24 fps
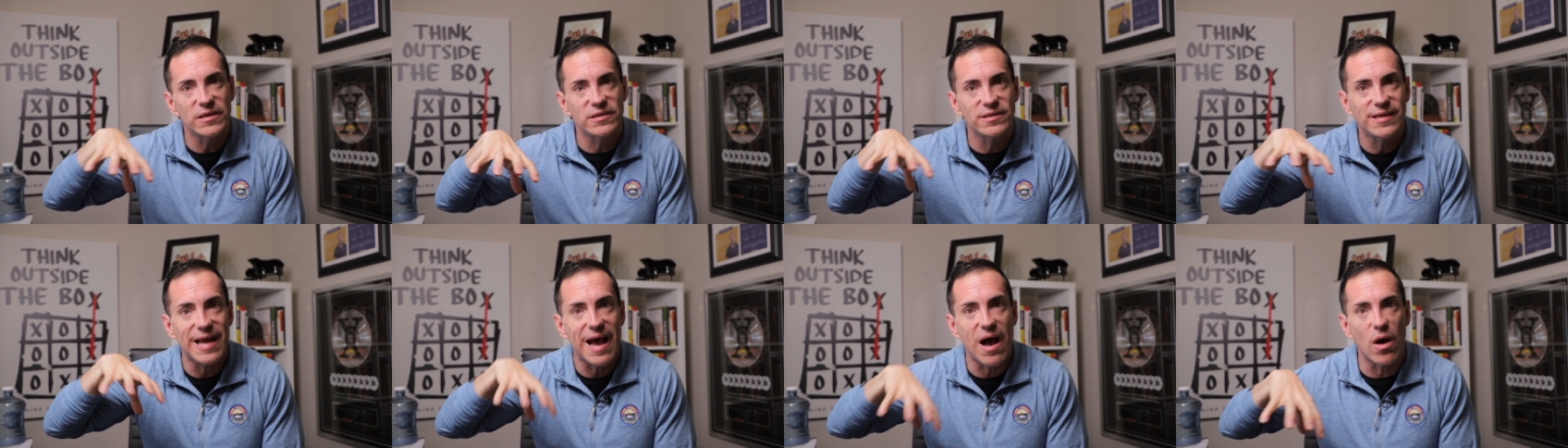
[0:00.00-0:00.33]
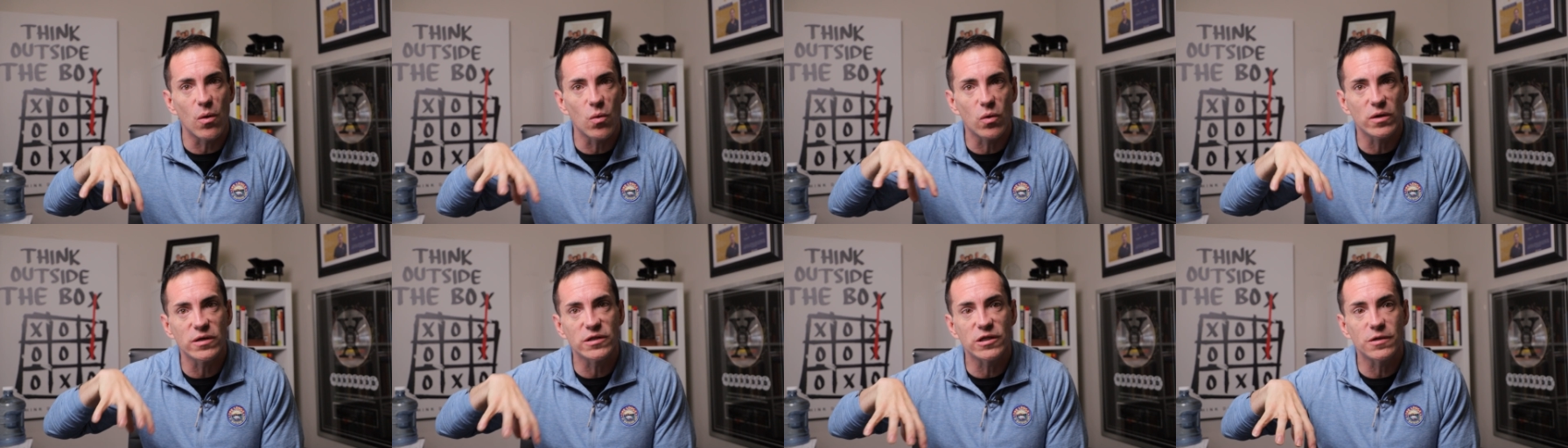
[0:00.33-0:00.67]
this
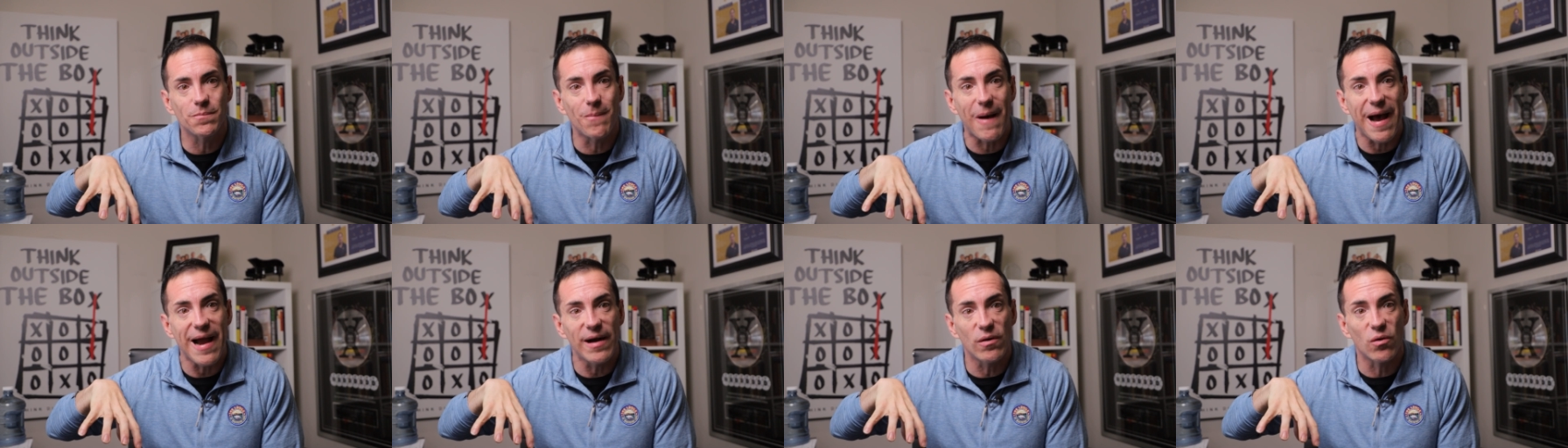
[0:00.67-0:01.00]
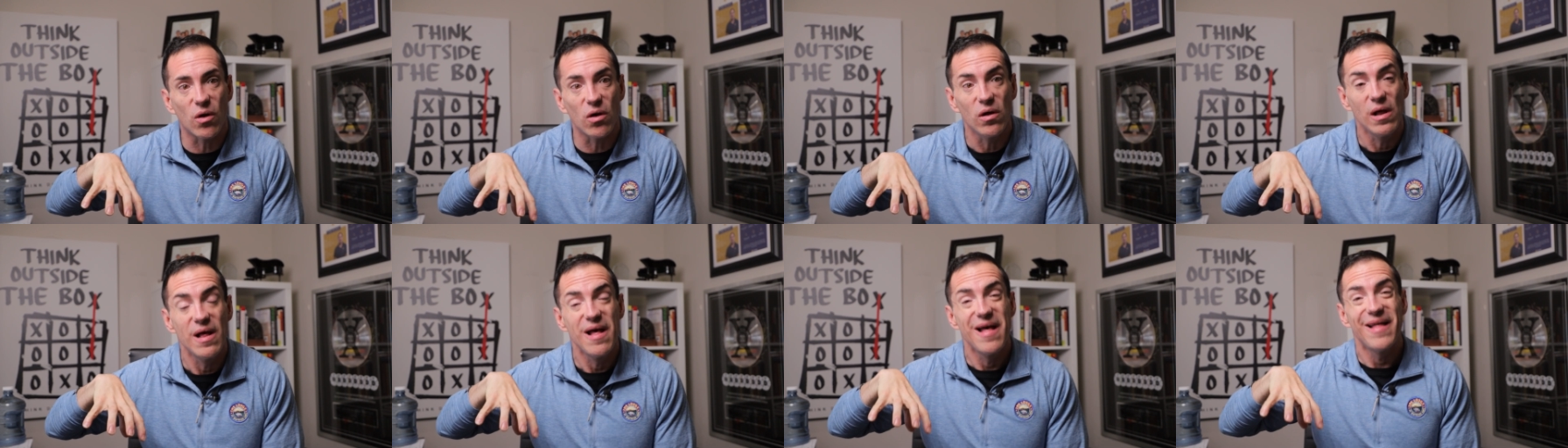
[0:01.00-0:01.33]
downward
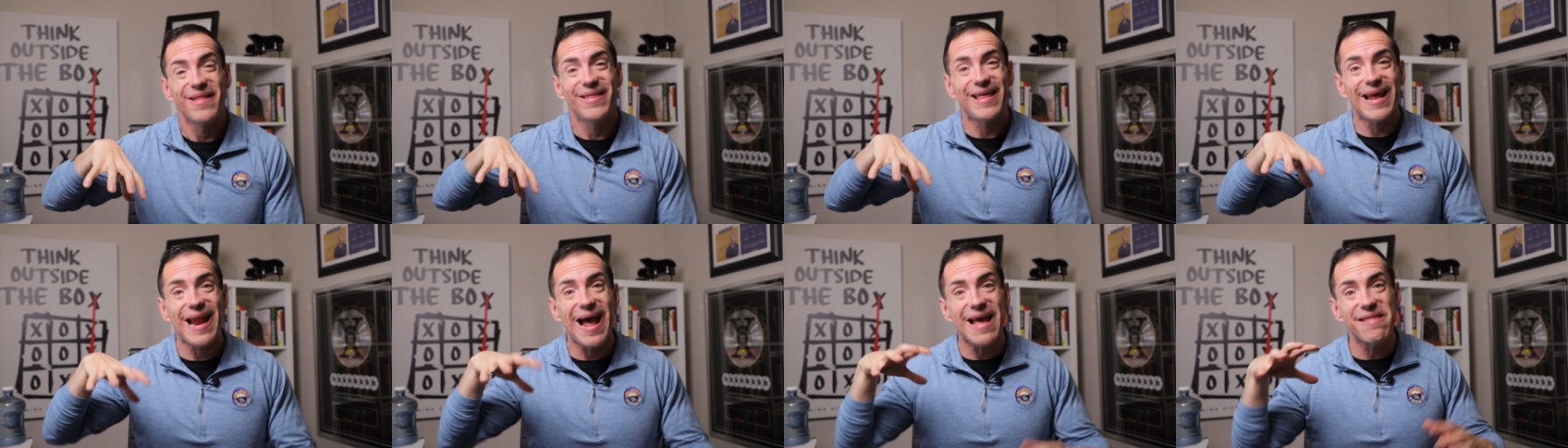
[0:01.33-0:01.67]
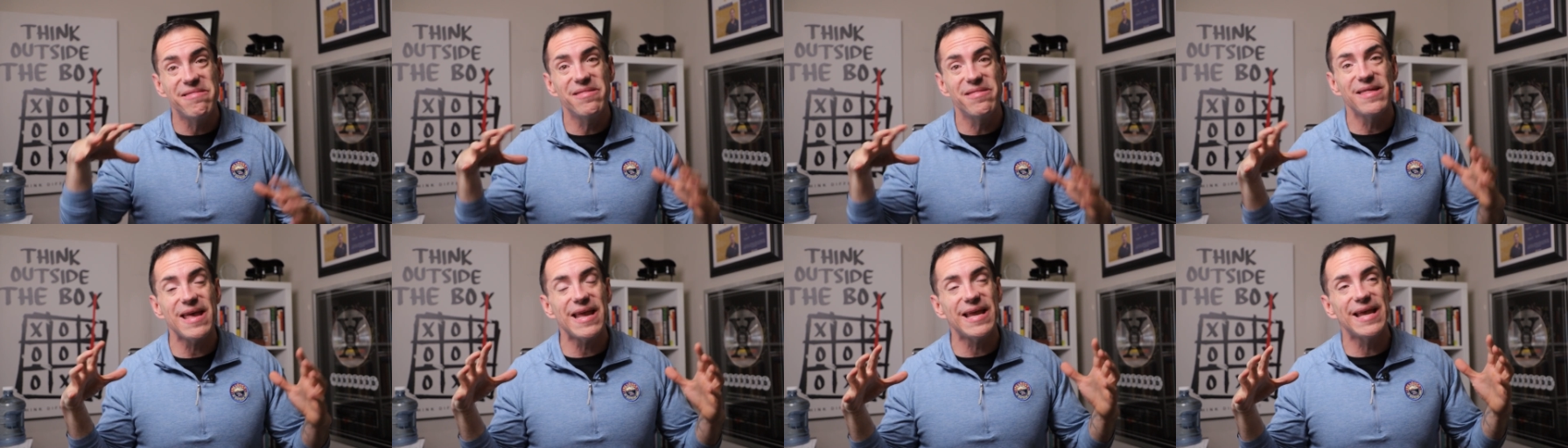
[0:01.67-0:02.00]
spiral that
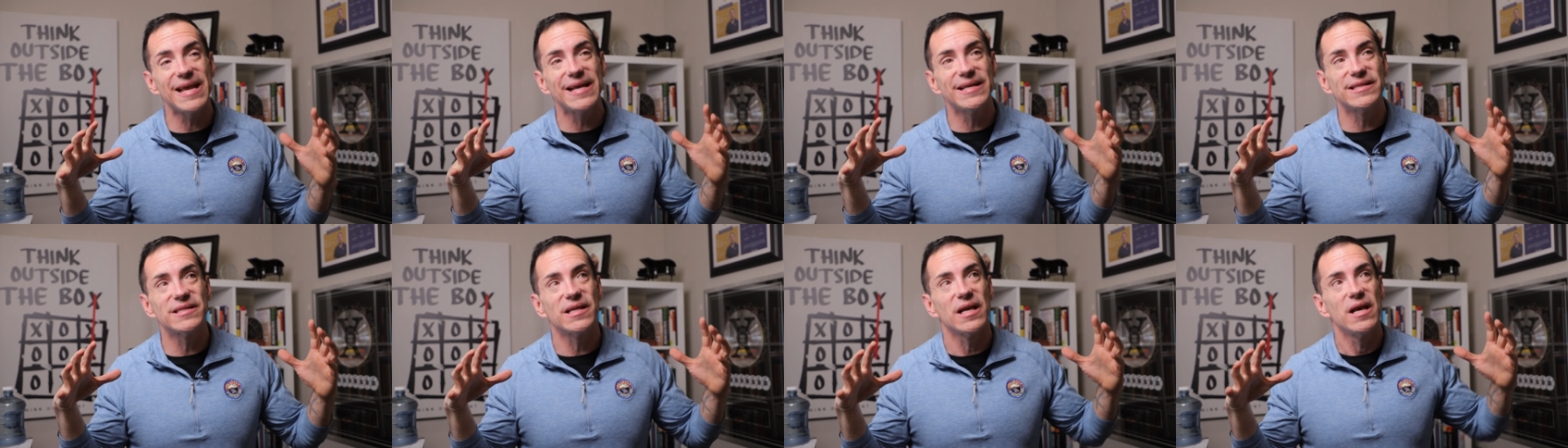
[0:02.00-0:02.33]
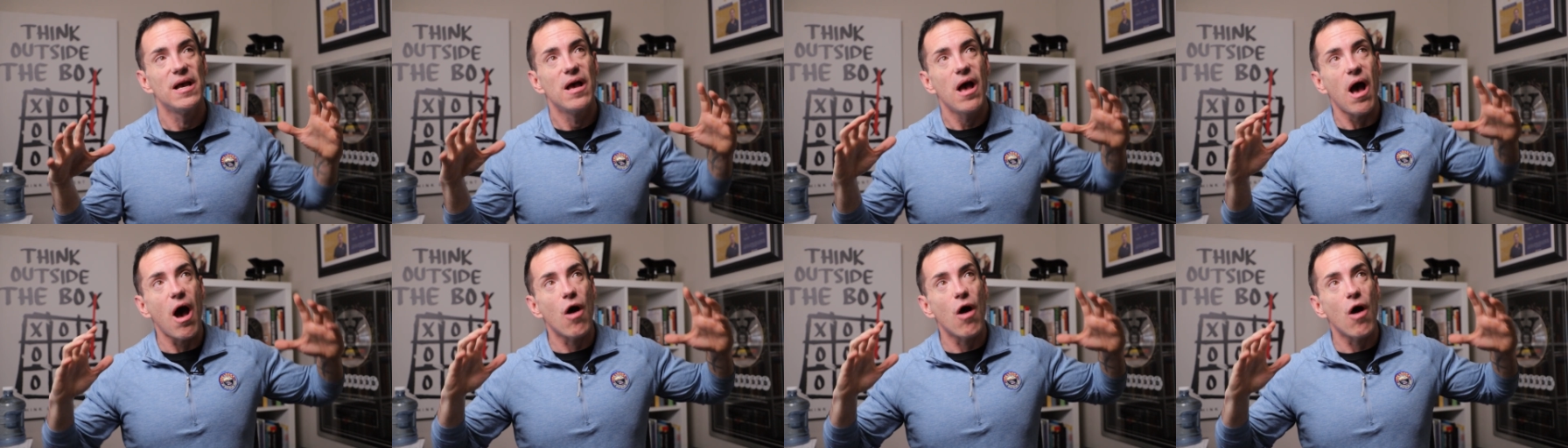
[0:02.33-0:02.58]
I think is